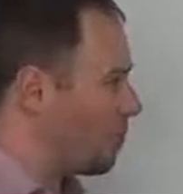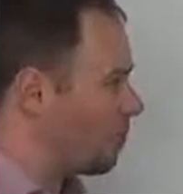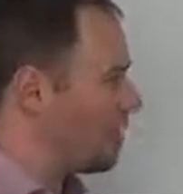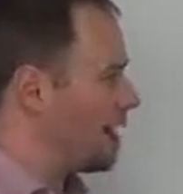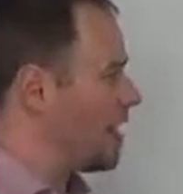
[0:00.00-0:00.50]

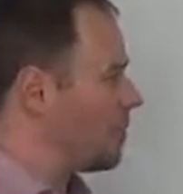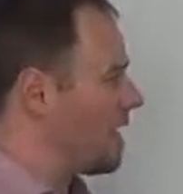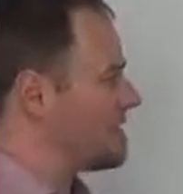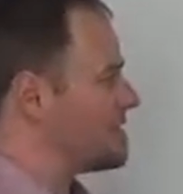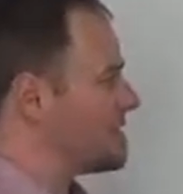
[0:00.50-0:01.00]
corporate
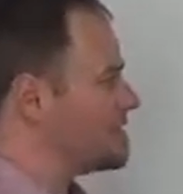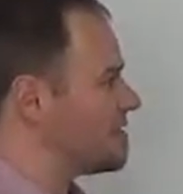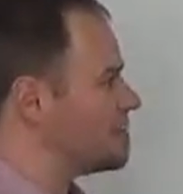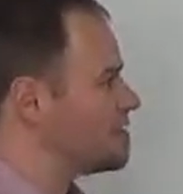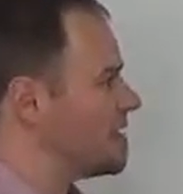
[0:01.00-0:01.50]
enterprise
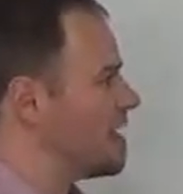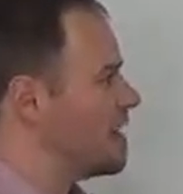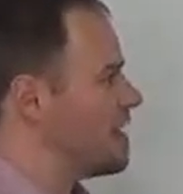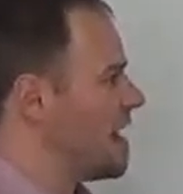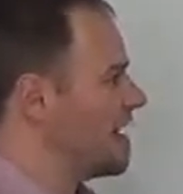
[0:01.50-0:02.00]
systems
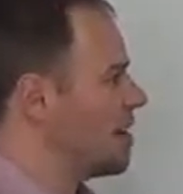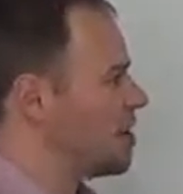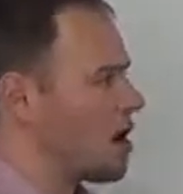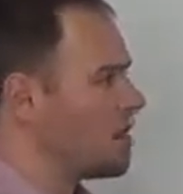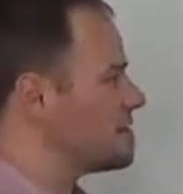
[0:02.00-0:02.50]
that
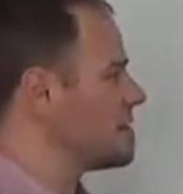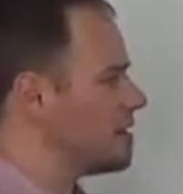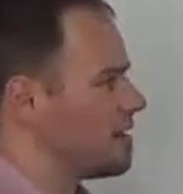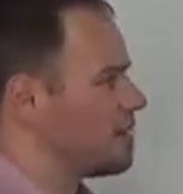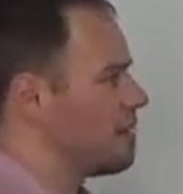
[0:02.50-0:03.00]
are
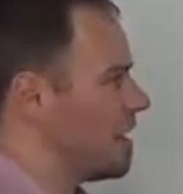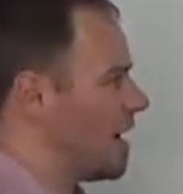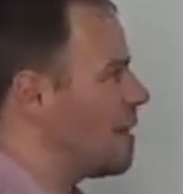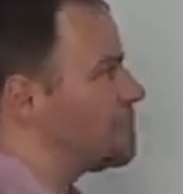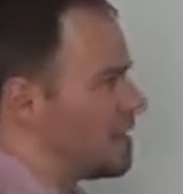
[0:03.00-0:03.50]
constantly
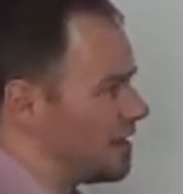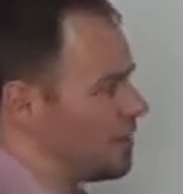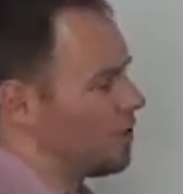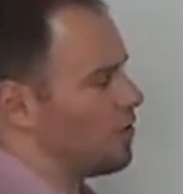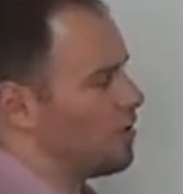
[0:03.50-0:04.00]
being
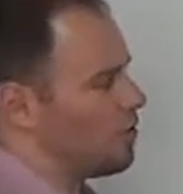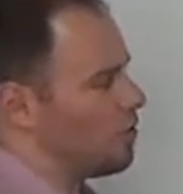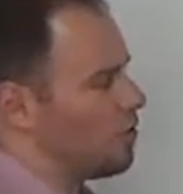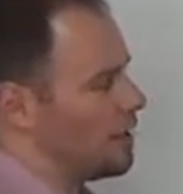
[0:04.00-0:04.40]
updated or